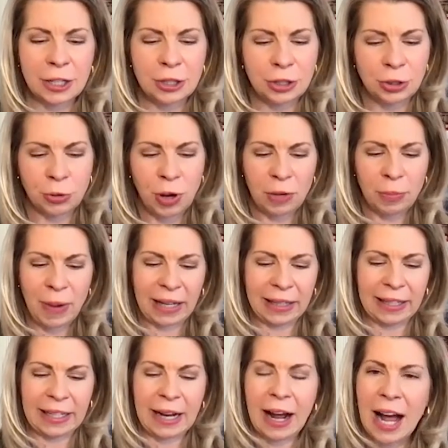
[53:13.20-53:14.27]
Gerard
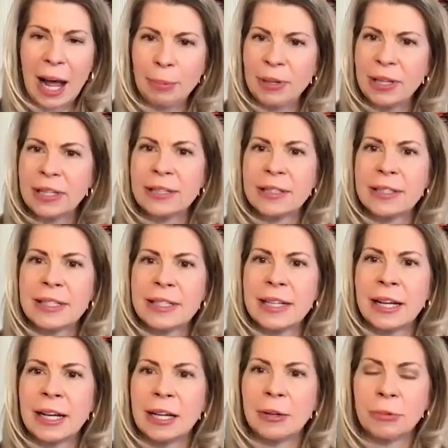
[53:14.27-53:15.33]
Manley Hopkins,
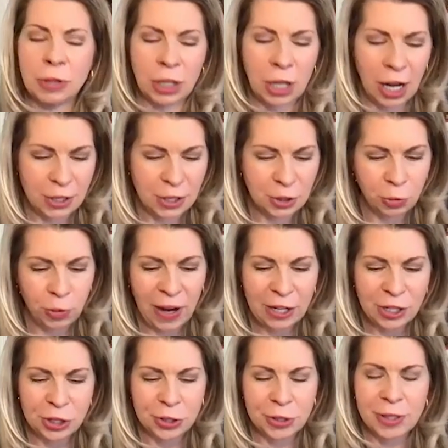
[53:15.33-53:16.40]
God's
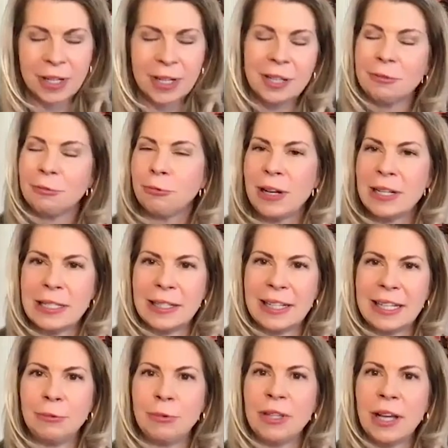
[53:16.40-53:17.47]
Grandeur,
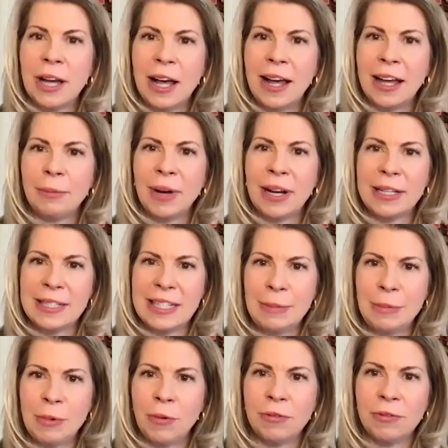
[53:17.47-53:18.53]
Wrestling with God by
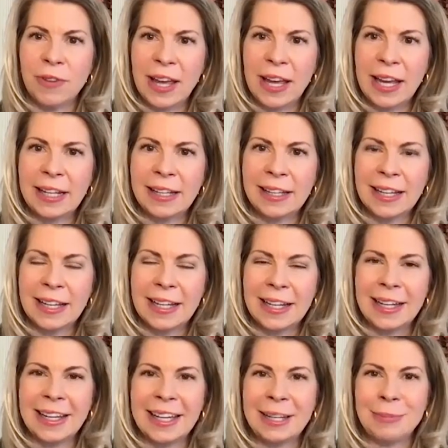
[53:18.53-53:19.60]
Simone Weil,
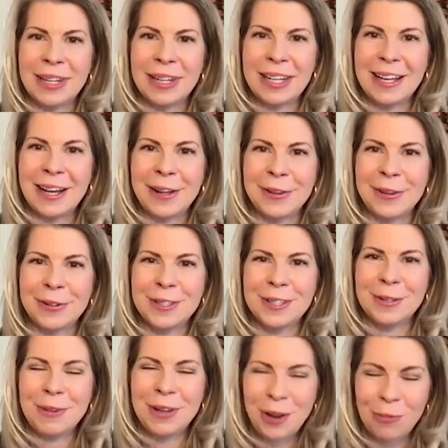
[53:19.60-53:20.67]
and many others.
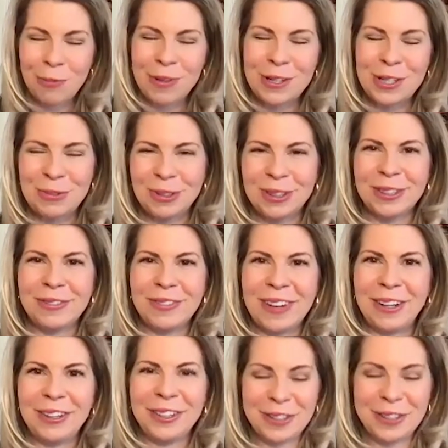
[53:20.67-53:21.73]
So we hope that you will
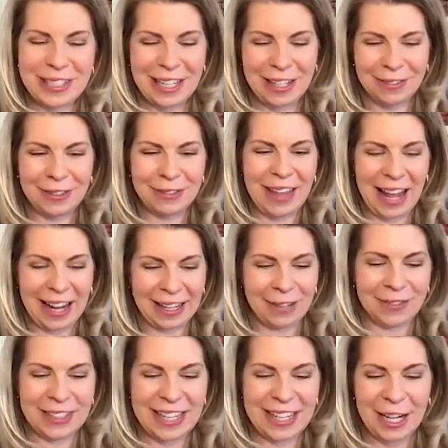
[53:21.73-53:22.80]
avail yourself of that
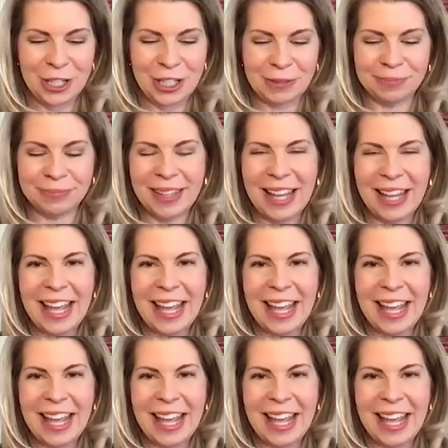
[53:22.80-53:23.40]
invitation.